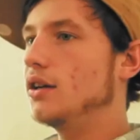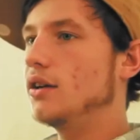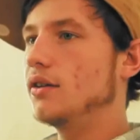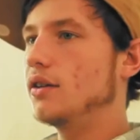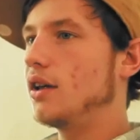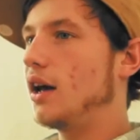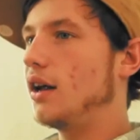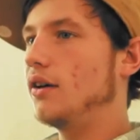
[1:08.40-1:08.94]

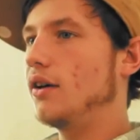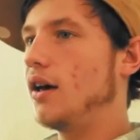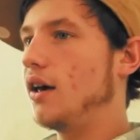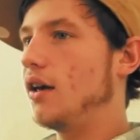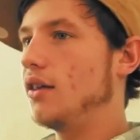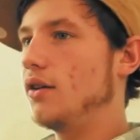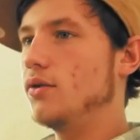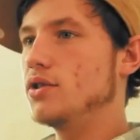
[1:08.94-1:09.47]
know, I, don't,
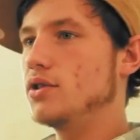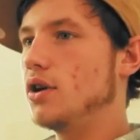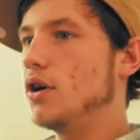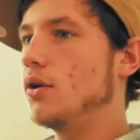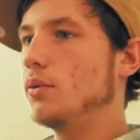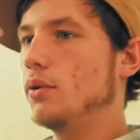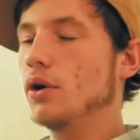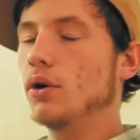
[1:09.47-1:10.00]
I there was
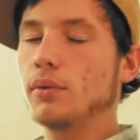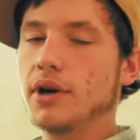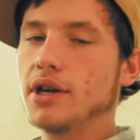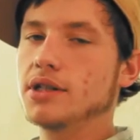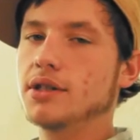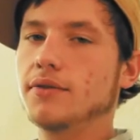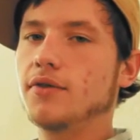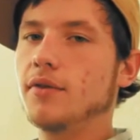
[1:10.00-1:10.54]
no real
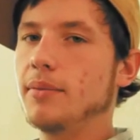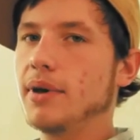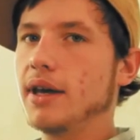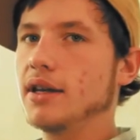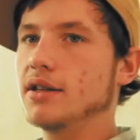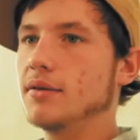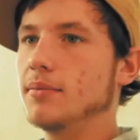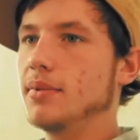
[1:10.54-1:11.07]
reason for
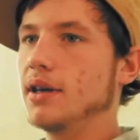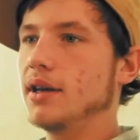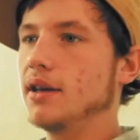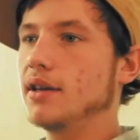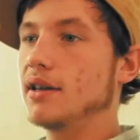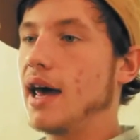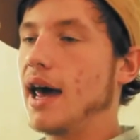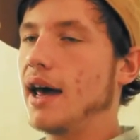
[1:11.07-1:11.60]
me to be
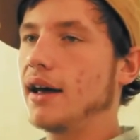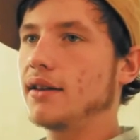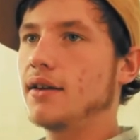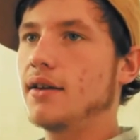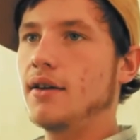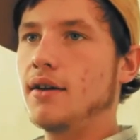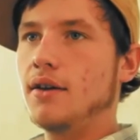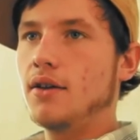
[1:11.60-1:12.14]
to act
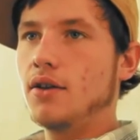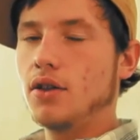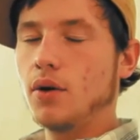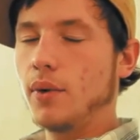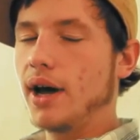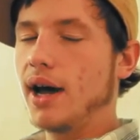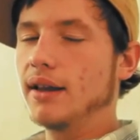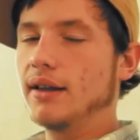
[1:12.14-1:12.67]

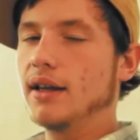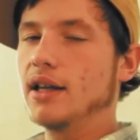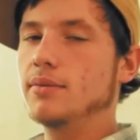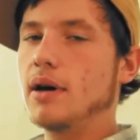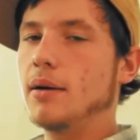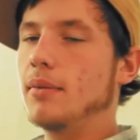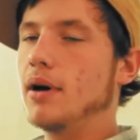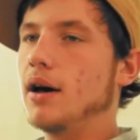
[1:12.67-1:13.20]
the way I did to
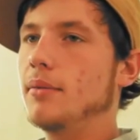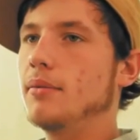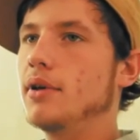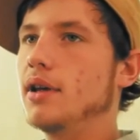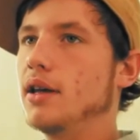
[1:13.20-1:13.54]
my mom.